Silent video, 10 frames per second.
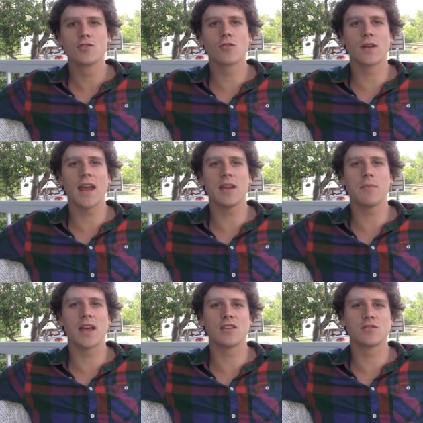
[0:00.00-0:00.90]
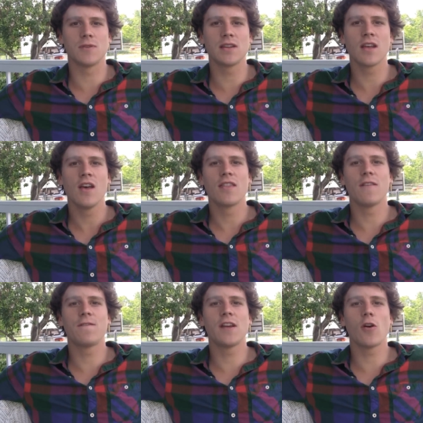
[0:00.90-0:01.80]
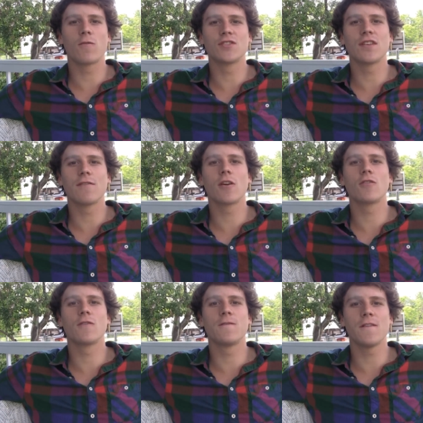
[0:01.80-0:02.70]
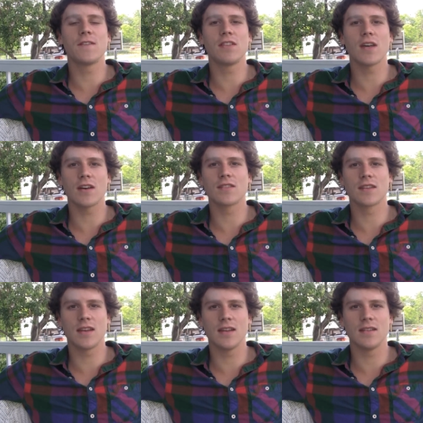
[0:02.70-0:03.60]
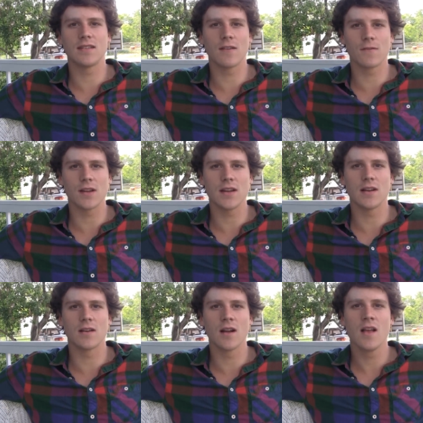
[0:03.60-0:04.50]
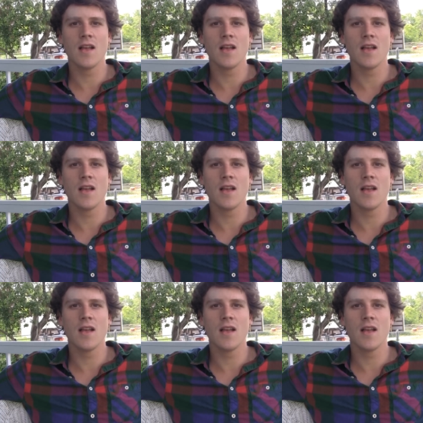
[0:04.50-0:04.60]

Joint Aid Management, they feed over 750,000 kids every year,